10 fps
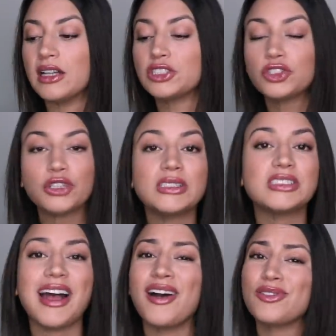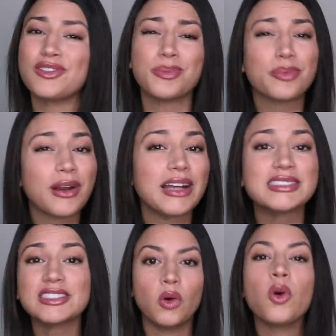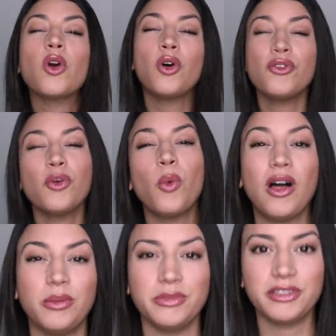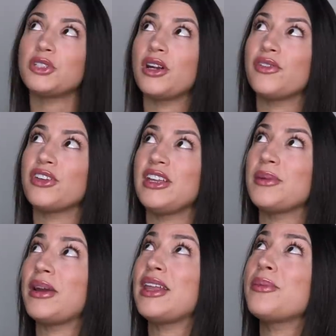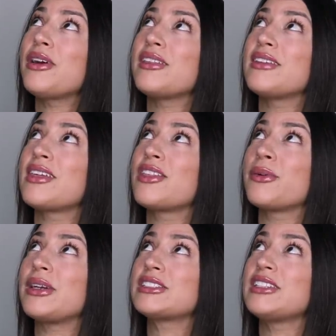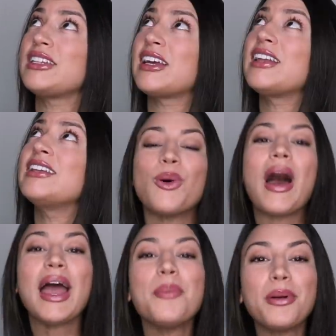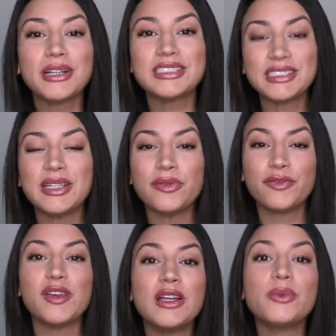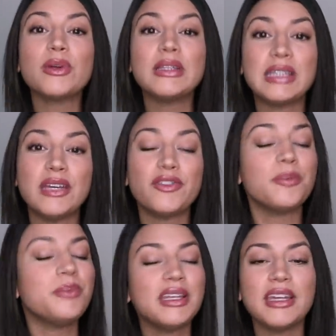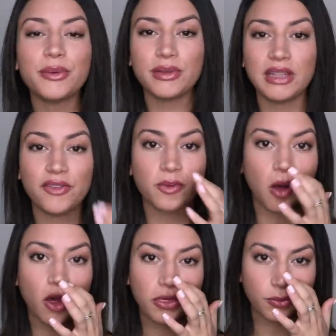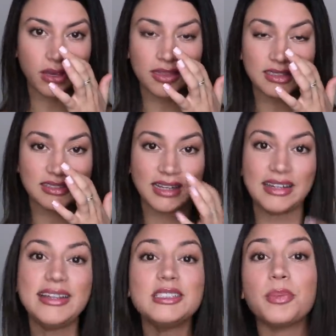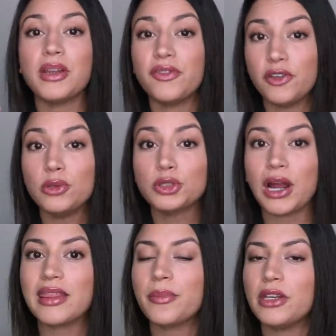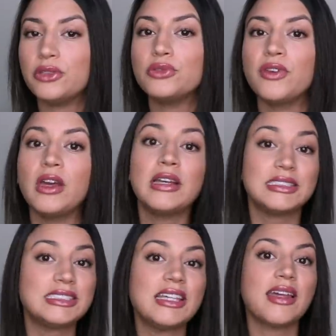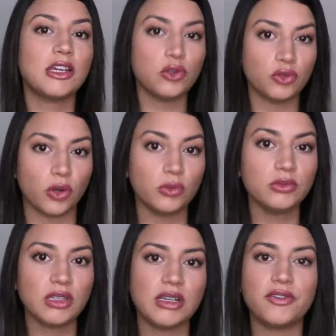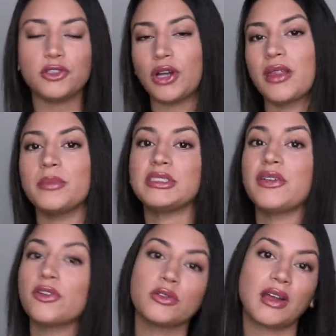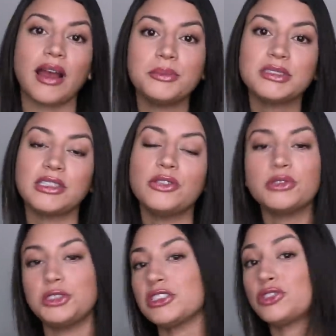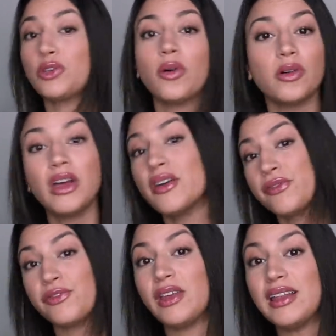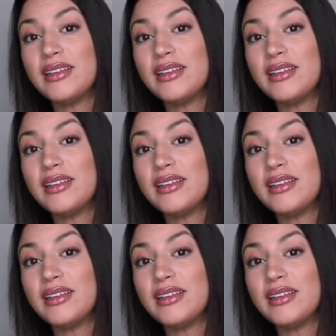stressed out, depressed, or overwhelmed. Sorry if you can hear my neighbor. I think that they're wrestling again. So I personally feel relief, immediate relief from all 3 of these techniques, but if you try them and you see that you don't, and if you try them several times and you just don't feel